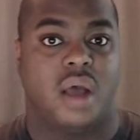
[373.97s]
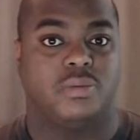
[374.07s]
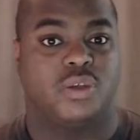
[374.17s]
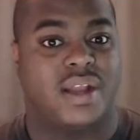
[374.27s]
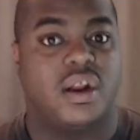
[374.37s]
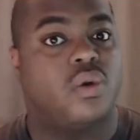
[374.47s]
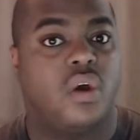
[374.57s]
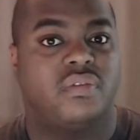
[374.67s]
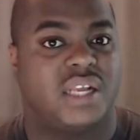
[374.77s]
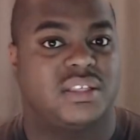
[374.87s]
So I don't know
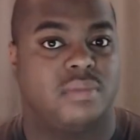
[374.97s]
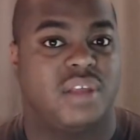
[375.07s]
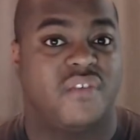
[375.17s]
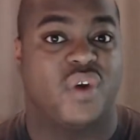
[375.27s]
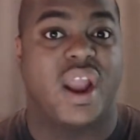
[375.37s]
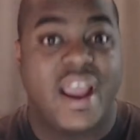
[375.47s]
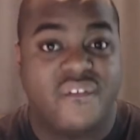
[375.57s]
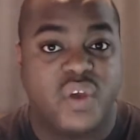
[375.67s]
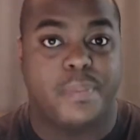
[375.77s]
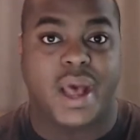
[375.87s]
if that's something for
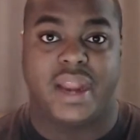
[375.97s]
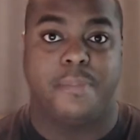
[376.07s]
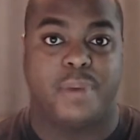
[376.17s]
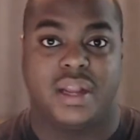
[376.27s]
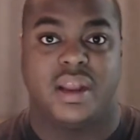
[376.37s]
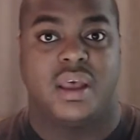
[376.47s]
everybody, but